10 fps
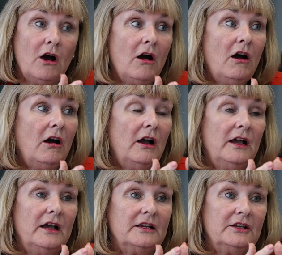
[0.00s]
are
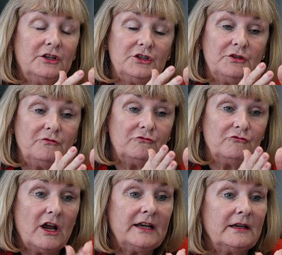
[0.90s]

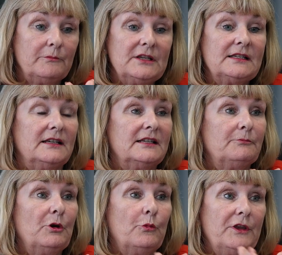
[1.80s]
running a business,
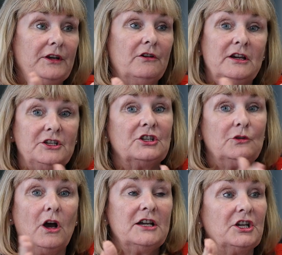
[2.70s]
but with an eye
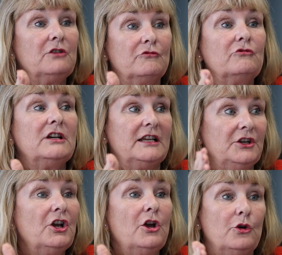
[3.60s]
to, I don't really
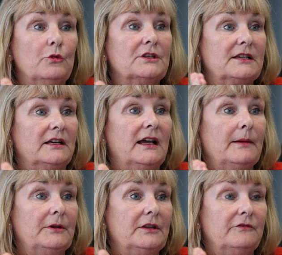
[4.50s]
know what's going to
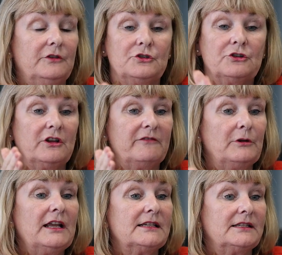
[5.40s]
happen in the future, and I've
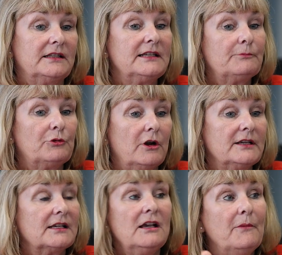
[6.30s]
placed at this
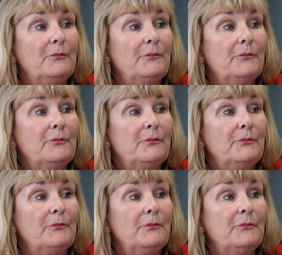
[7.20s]
price,